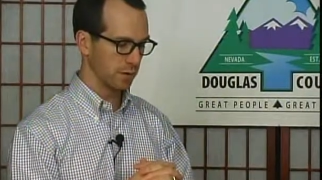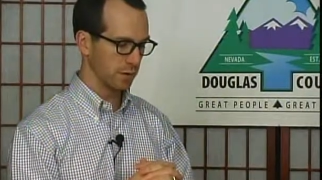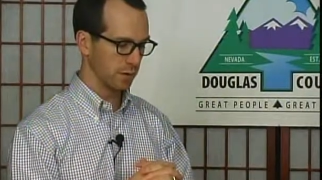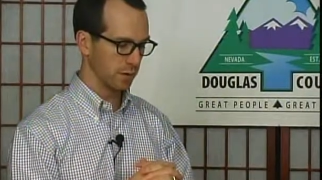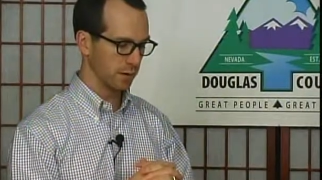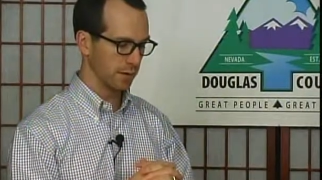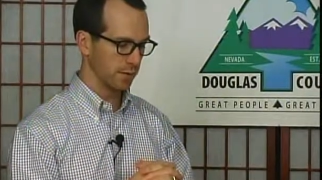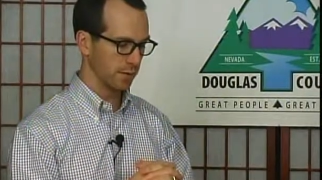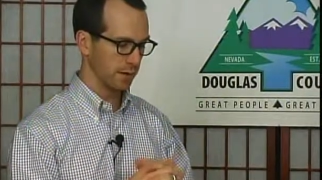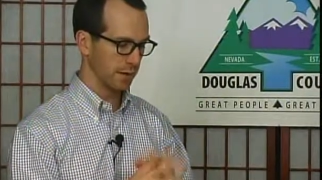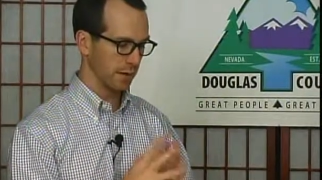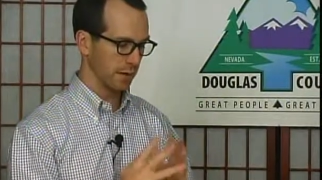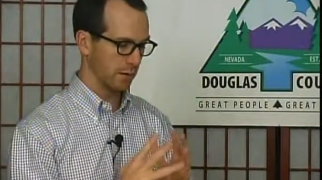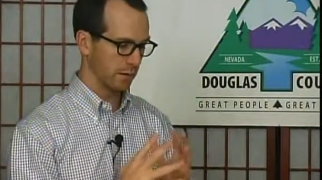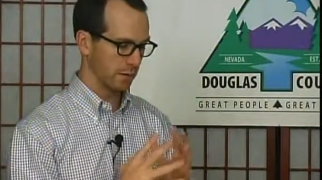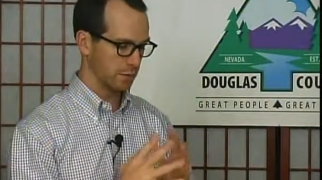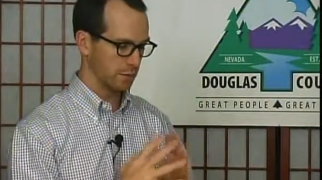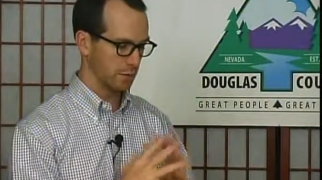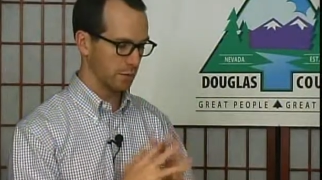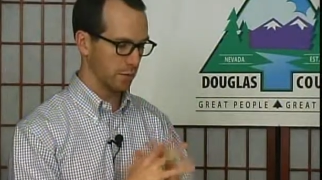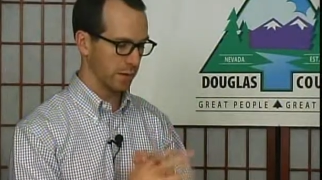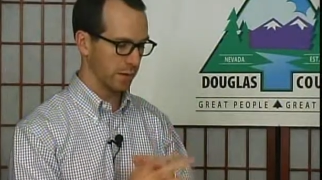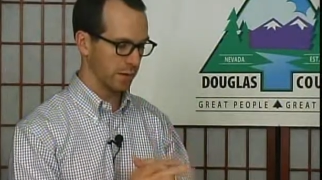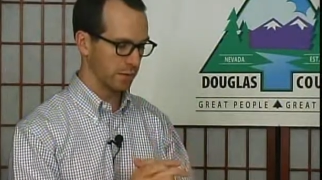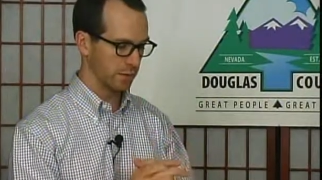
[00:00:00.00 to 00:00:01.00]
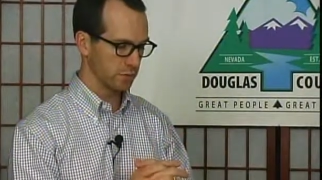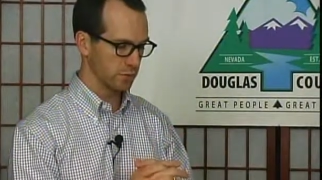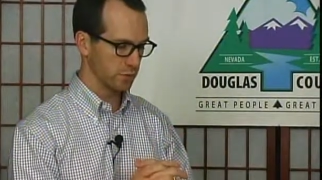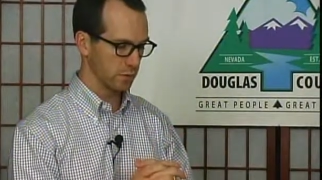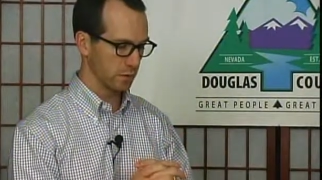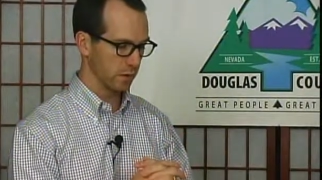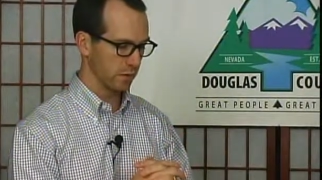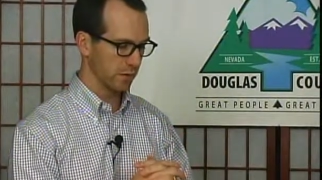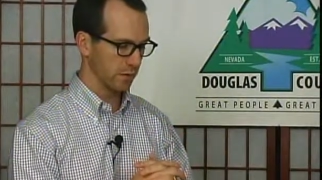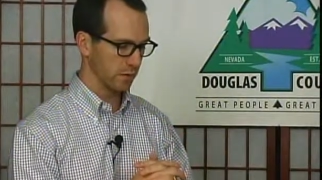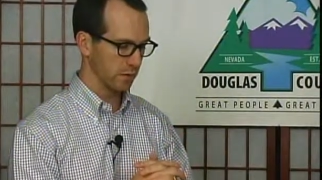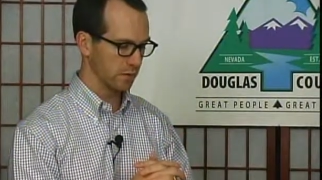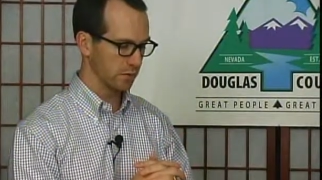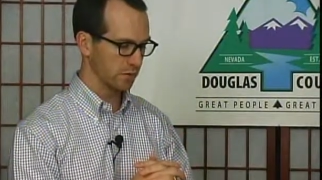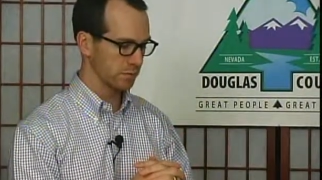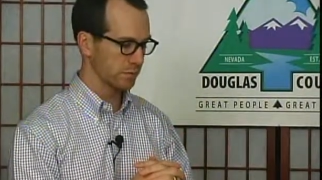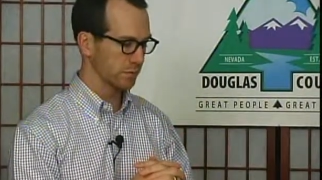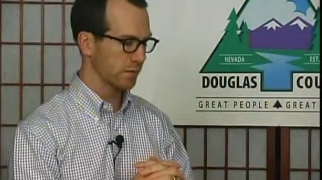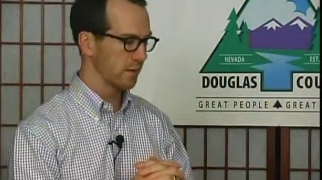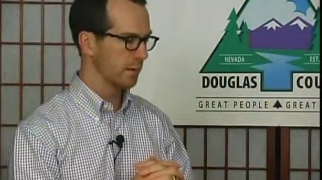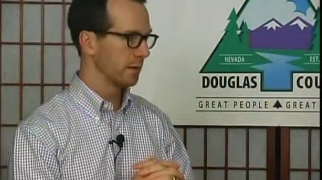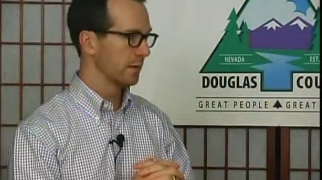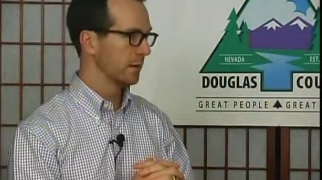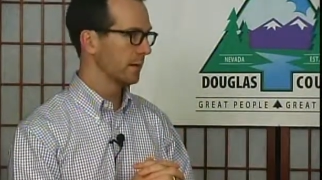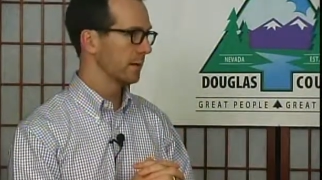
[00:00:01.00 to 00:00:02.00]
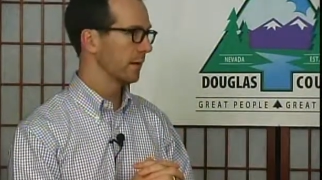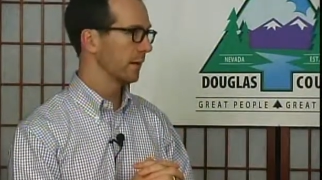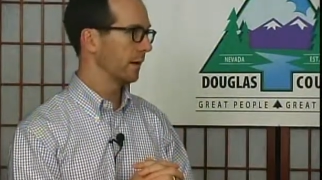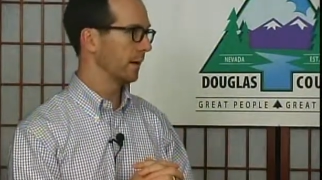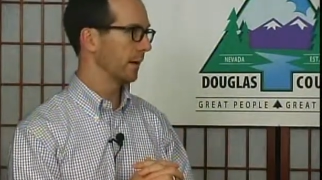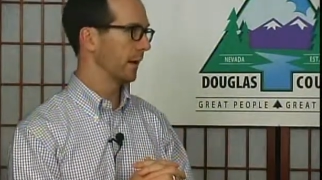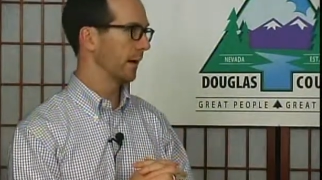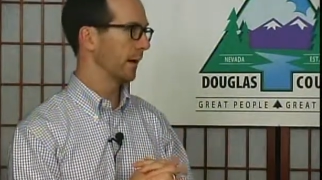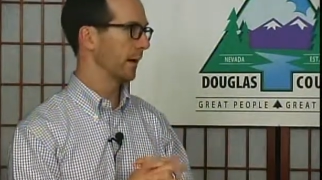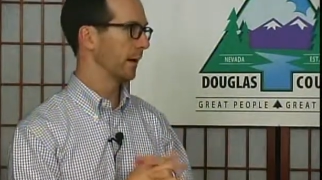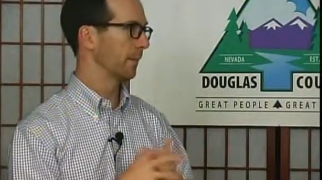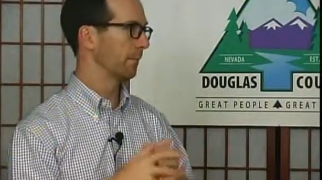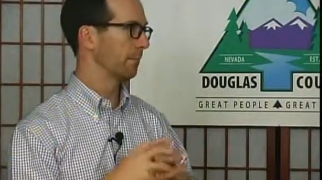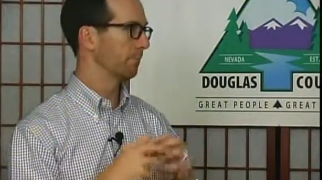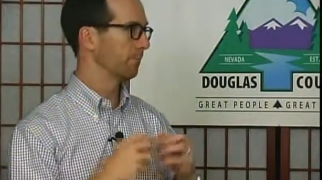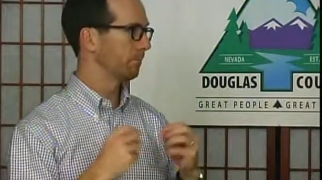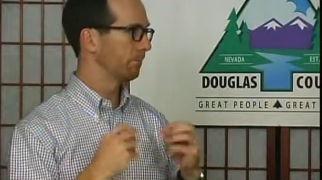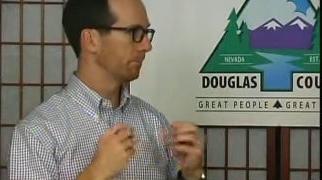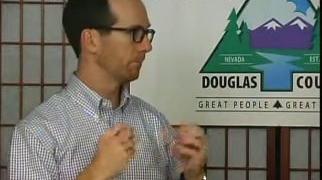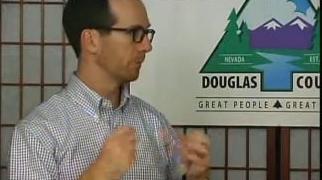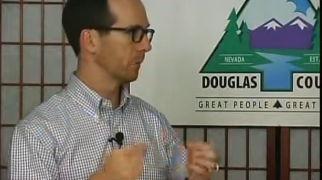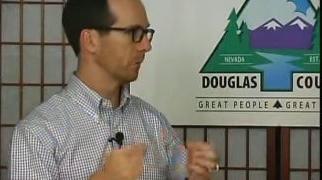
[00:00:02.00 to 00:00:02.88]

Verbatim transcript: uh, the county's tremendous trails uh, uh,